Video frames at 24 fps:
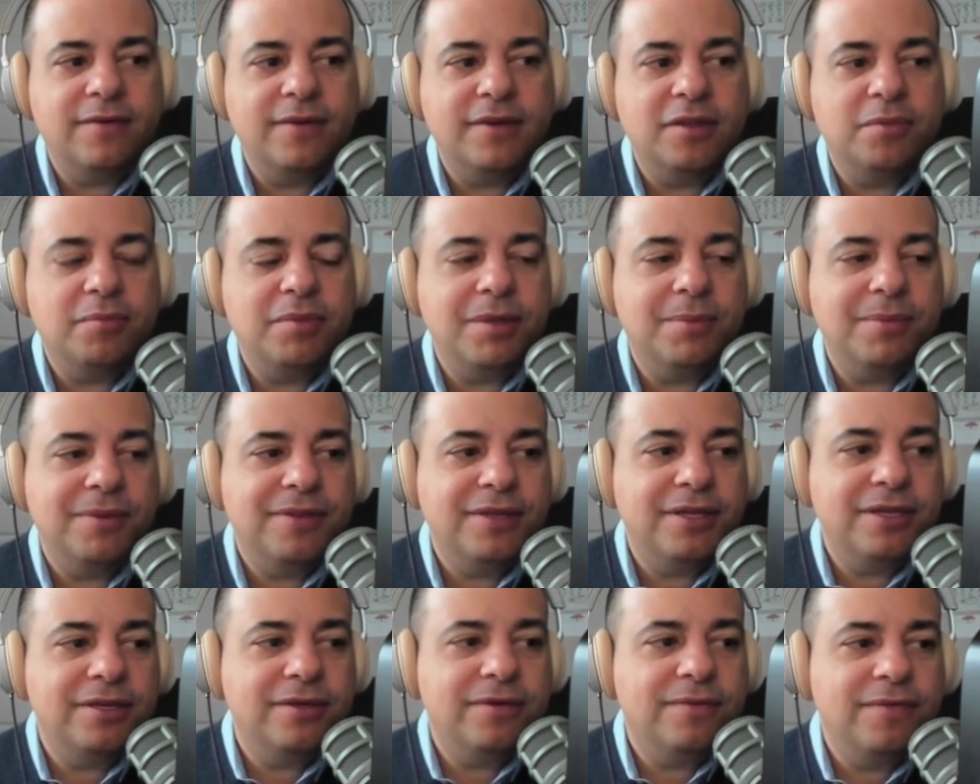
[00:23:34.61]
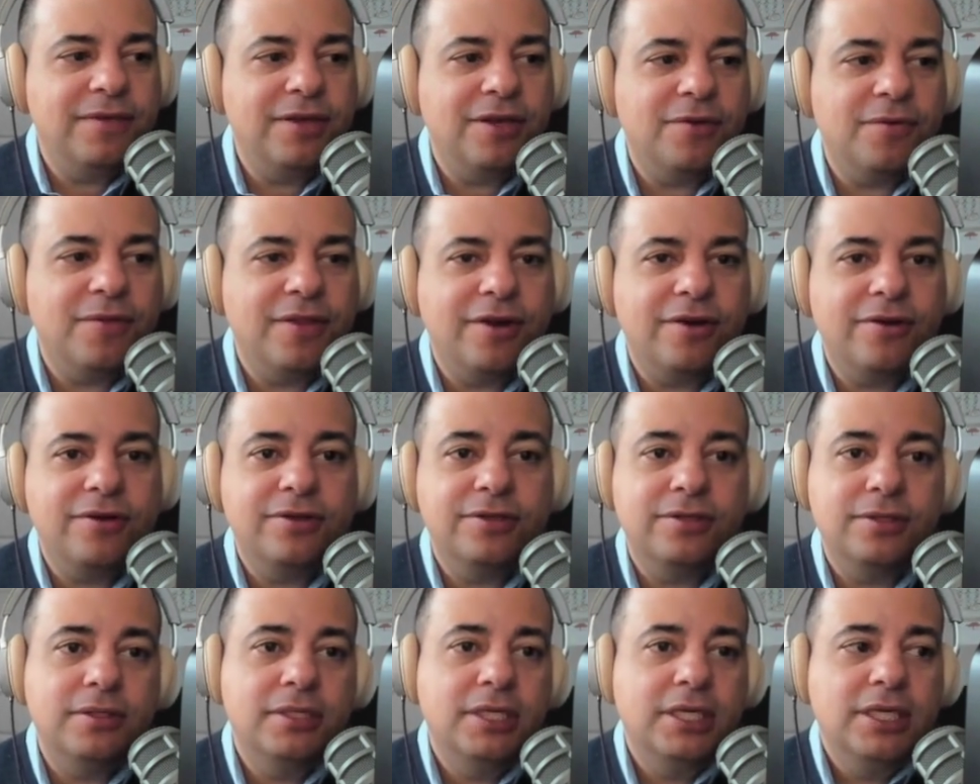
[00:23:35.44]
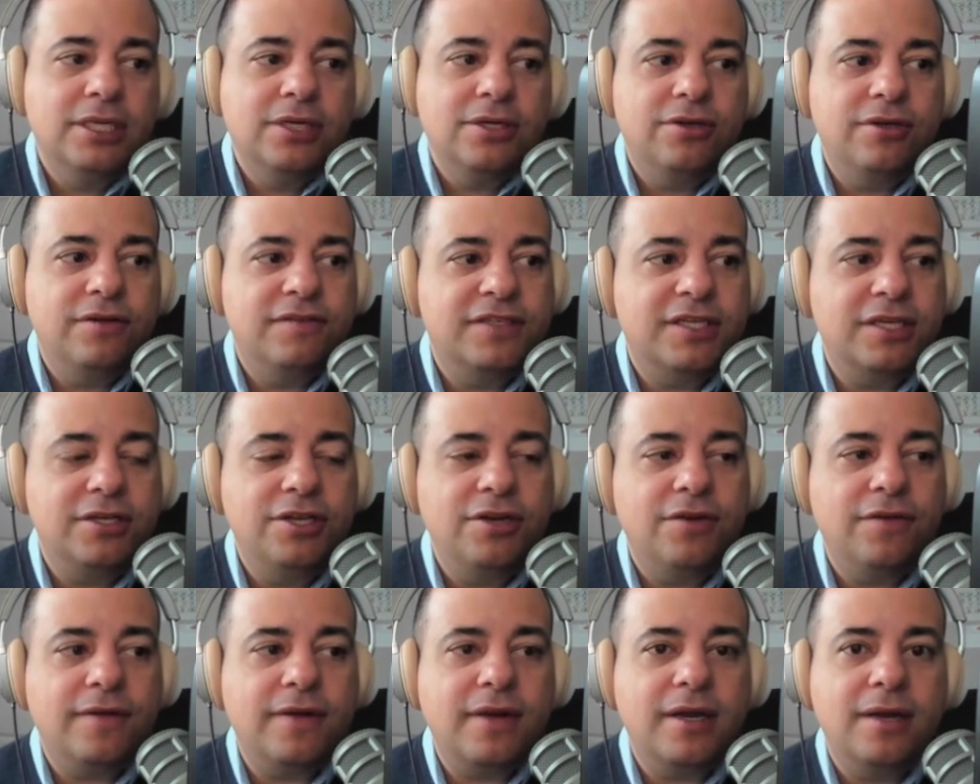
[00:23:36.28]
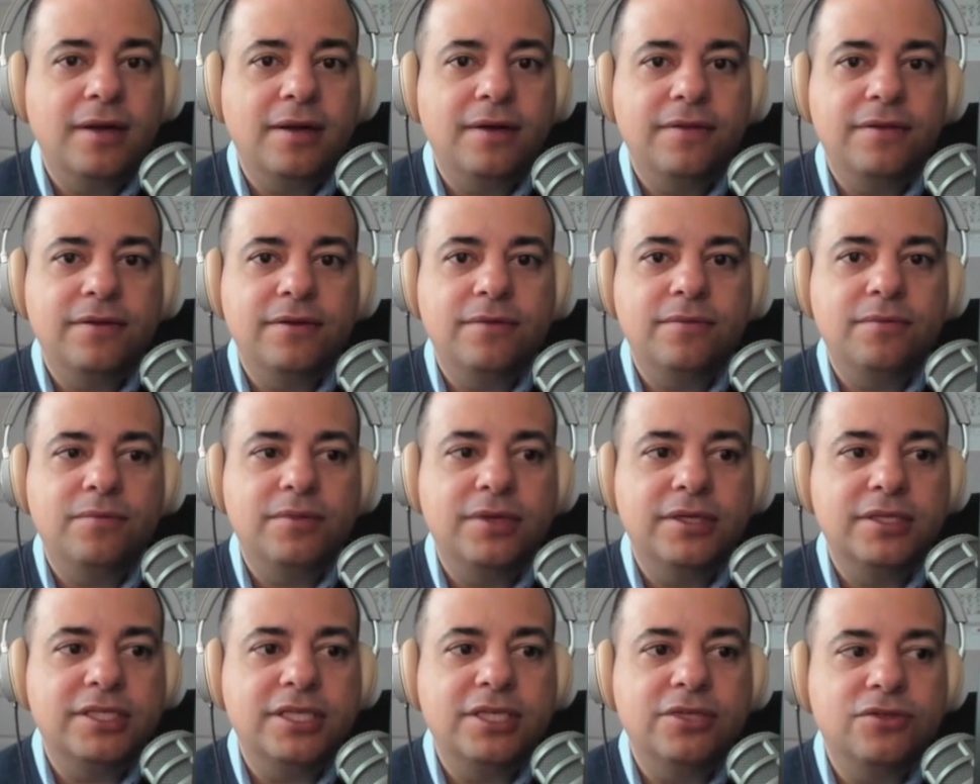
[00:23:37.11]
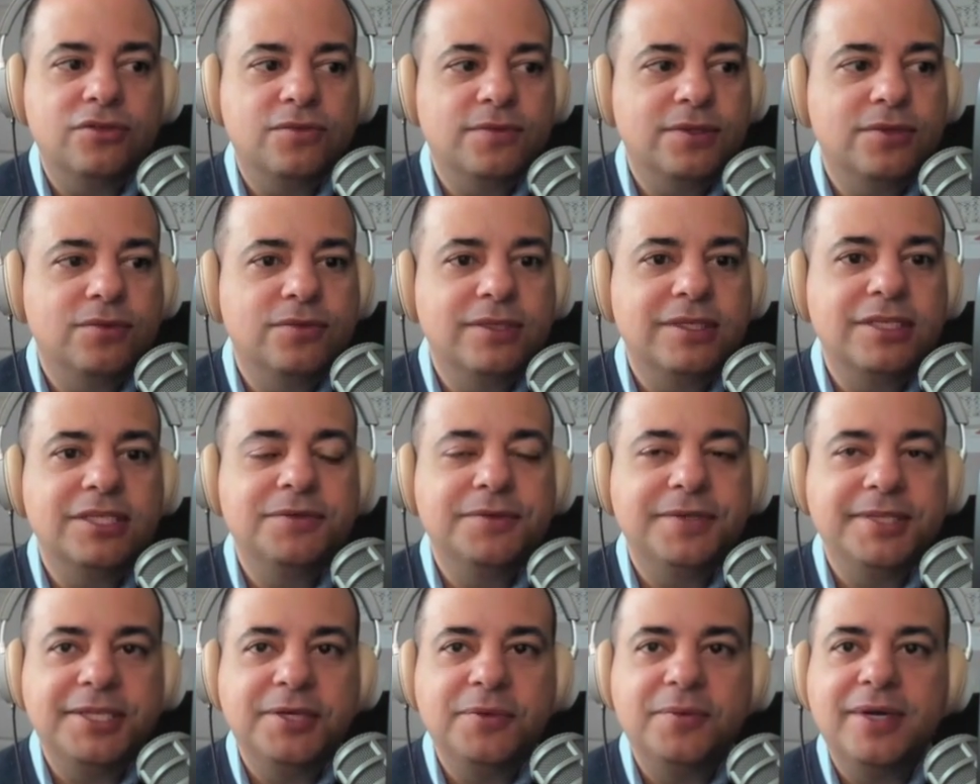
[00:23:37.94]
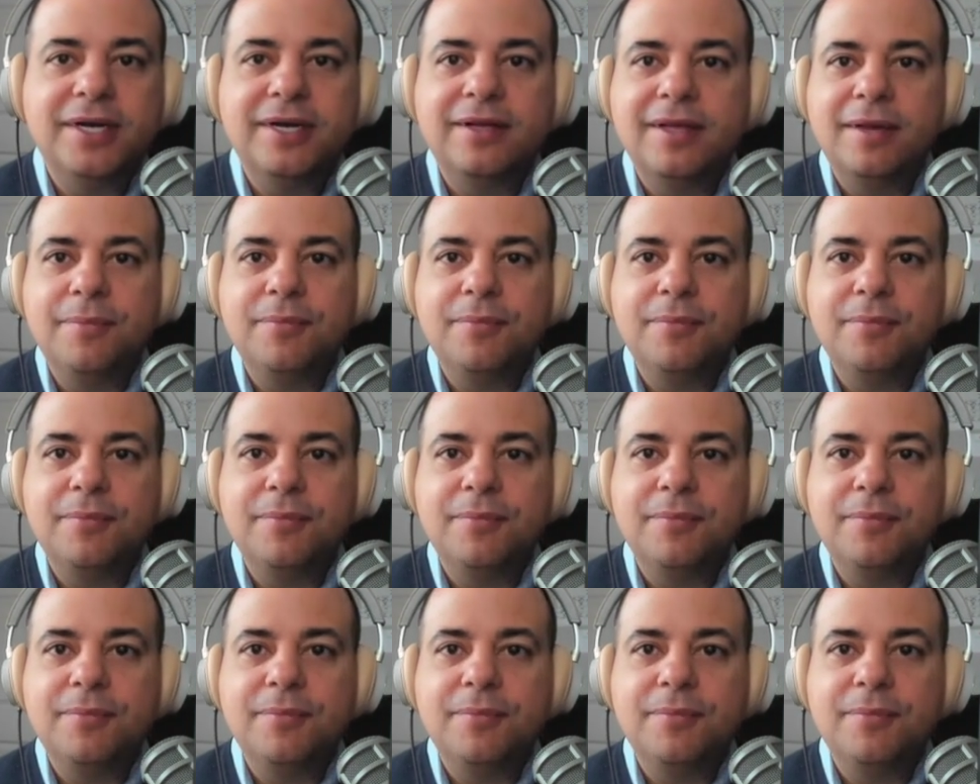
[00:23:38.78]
And the people that, there could have said, the casinos work really, really well.